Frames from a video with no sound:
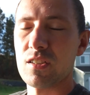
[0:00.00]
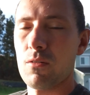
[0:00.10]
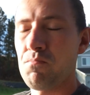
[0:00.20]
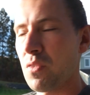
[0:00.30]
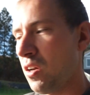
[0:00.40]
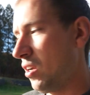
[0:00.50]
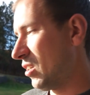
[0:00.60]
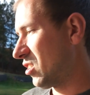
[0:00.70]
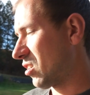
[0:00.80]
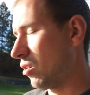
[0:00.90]
So
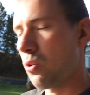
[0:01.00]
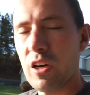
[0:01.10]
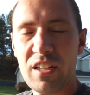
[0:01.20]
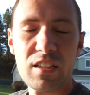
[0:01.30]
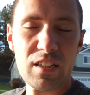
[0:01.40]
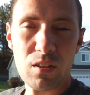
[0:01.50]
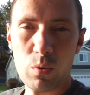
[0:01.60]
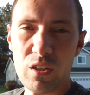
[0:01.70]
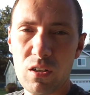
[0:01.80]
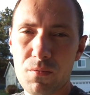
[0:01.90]
just gonna go ahead and get the
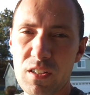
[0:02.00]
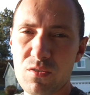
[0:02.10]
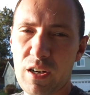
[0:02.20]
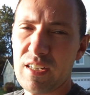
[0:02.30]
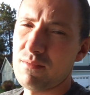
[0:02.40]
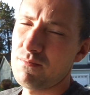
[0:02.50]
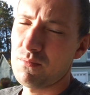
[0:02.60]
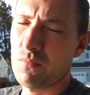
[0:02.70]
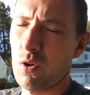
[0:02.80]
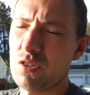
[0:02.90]
wheel that fits right.
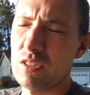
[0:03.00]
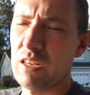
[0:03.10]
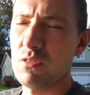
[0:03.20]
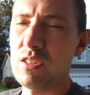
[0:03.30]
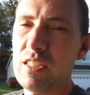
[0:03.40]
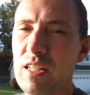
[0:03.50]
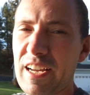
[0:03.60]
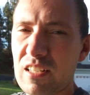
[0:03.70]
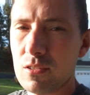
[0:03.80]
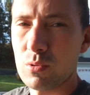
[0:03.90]
Fortunately, I really did
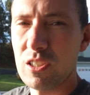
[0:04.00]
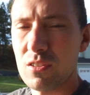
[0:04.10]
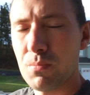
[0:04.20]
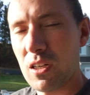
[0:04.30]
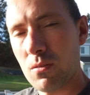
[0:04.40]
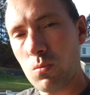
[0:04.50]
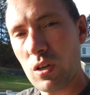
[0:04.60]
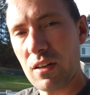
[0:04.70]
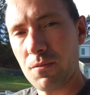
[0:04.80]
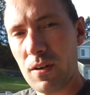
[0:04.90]
like those wheels, but
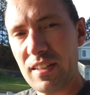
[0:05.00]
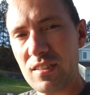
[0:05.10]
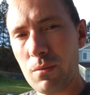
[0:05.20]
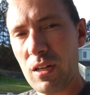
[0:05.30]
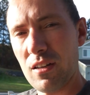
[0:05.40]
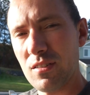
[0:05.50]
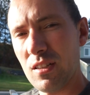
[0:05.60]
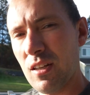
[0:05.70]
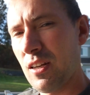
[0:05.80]
we're gonna have to find something else.